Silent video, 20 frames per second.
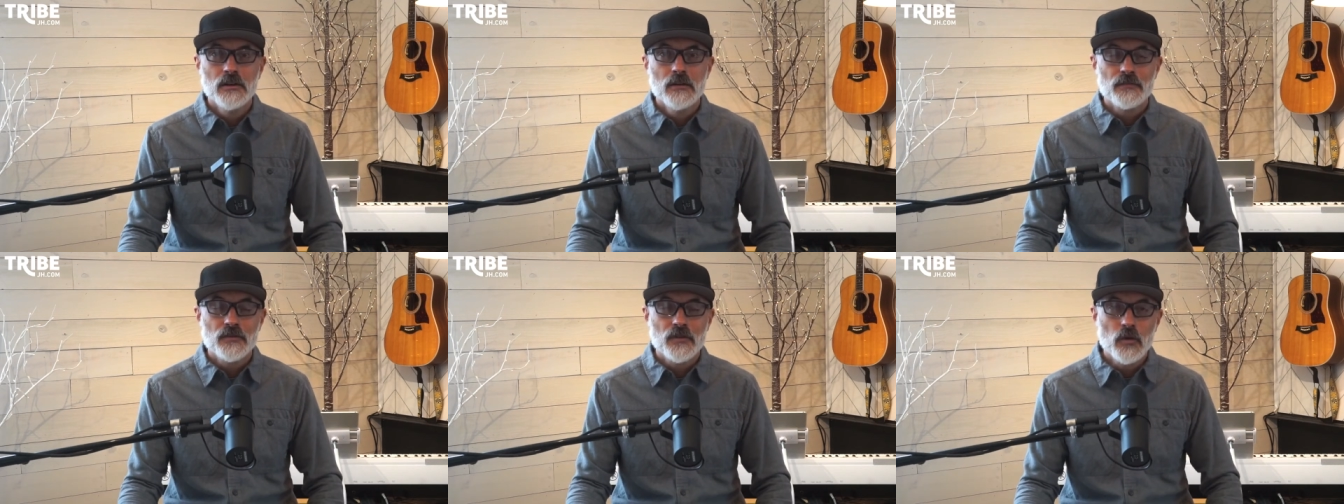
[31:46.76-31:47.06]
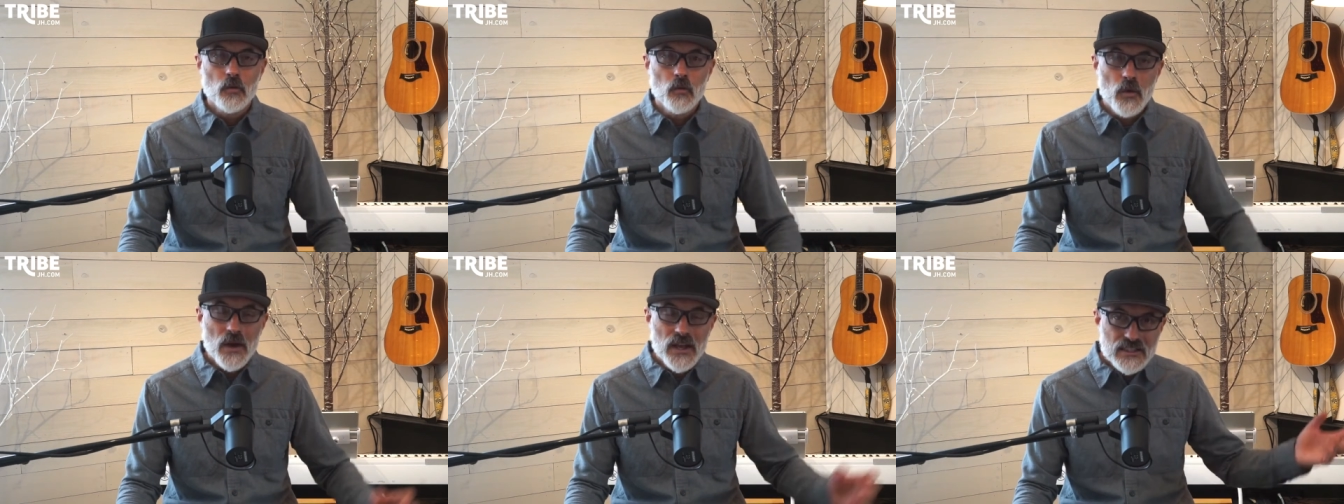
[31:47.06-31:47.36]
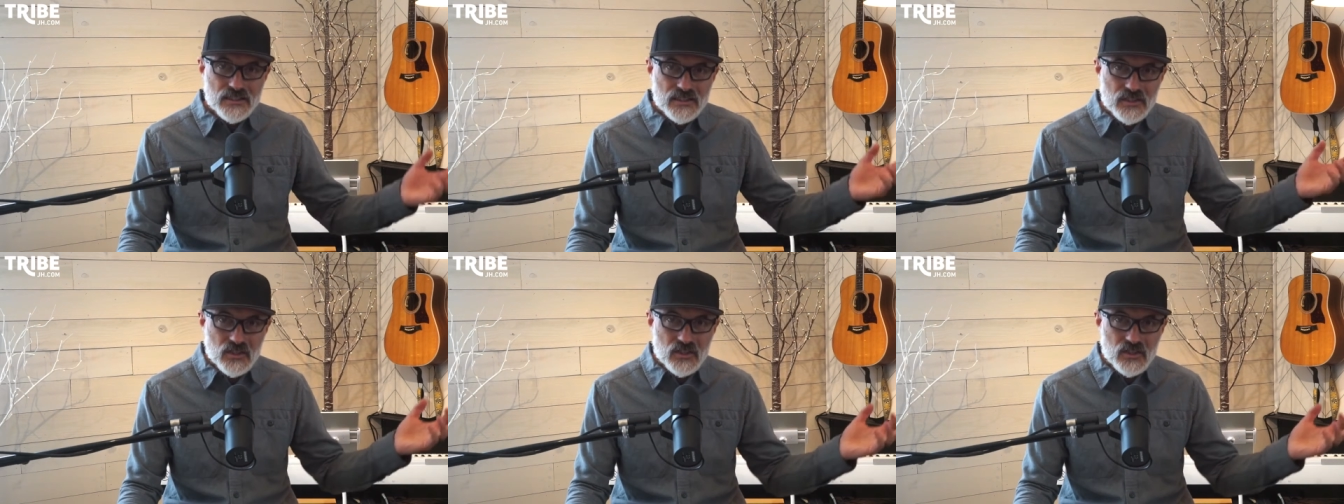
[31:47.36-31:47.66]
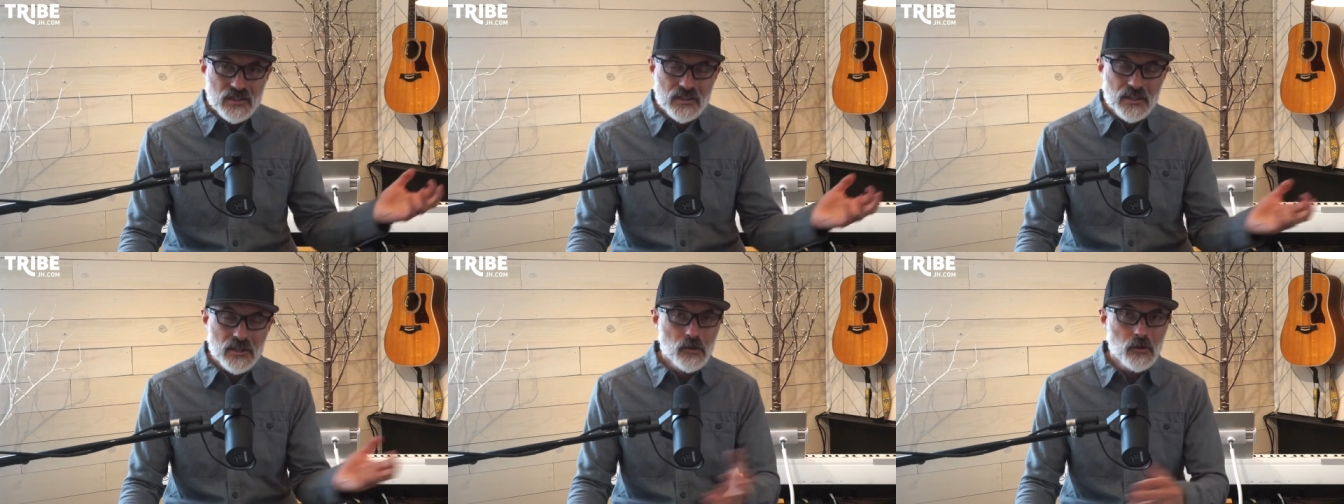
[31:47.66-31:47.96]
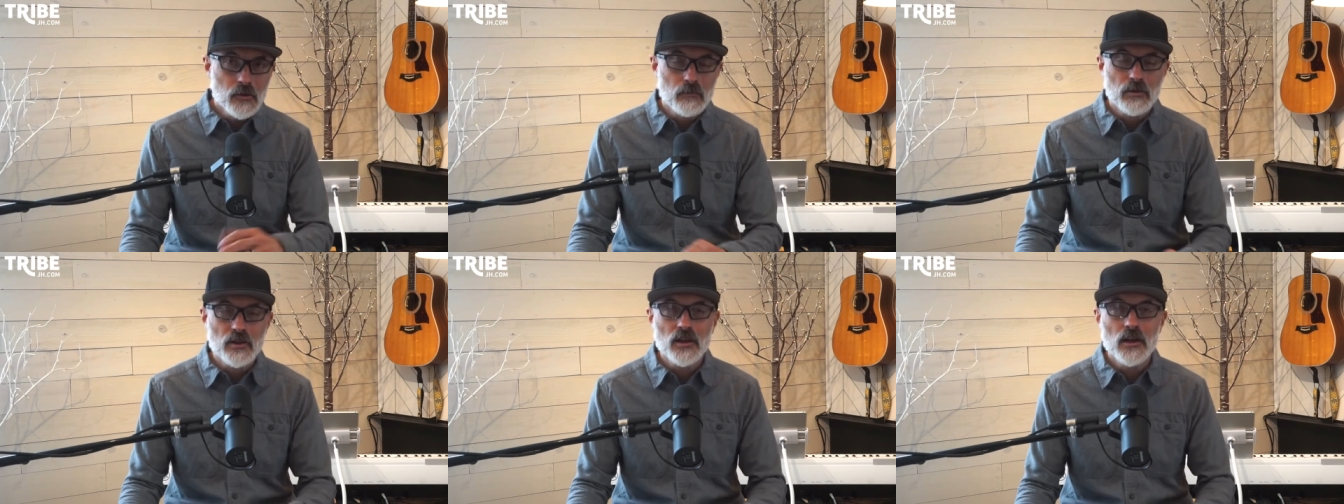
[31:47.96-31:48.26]
The wind
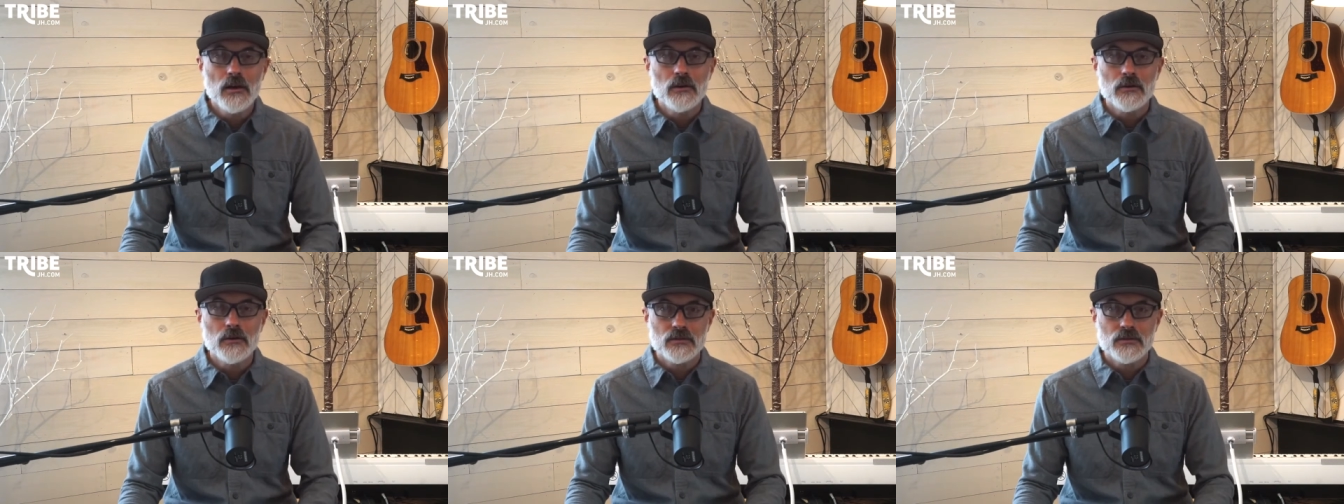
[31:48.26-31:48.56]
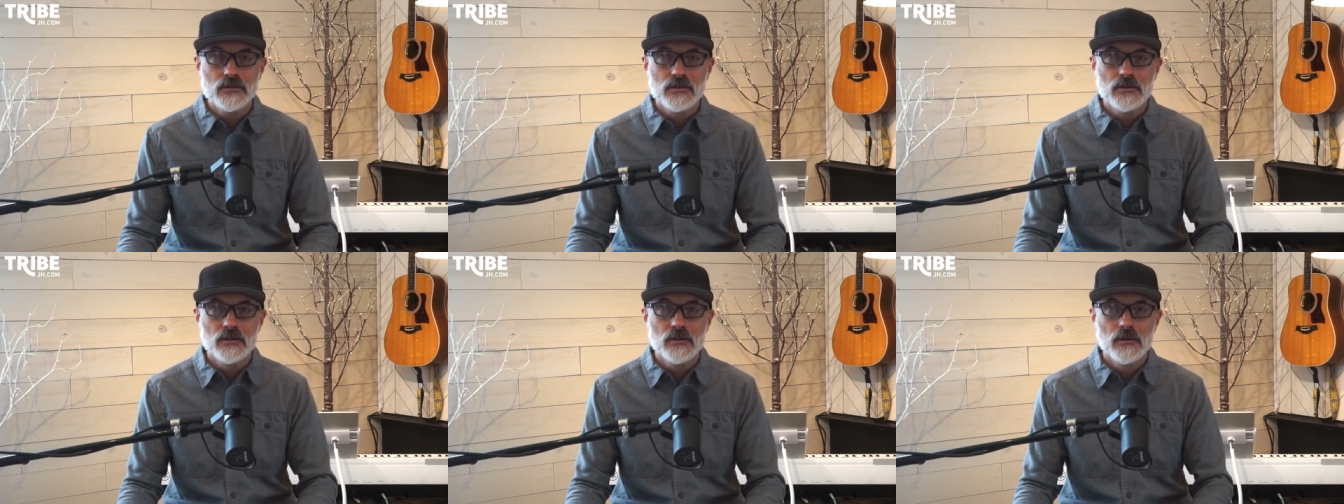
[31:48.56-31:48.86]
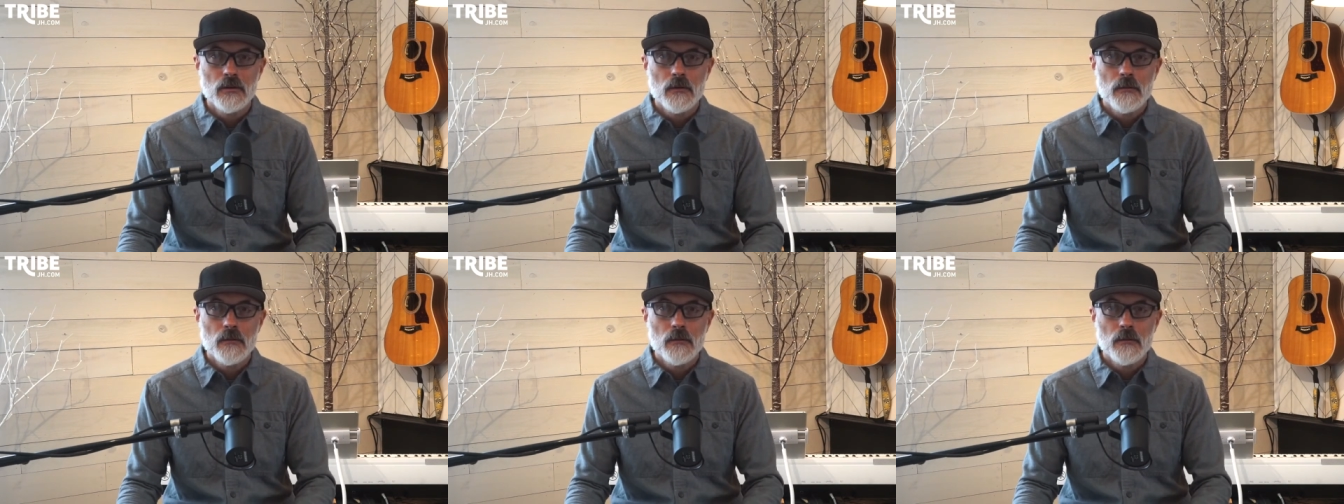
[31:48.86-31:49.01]
still blows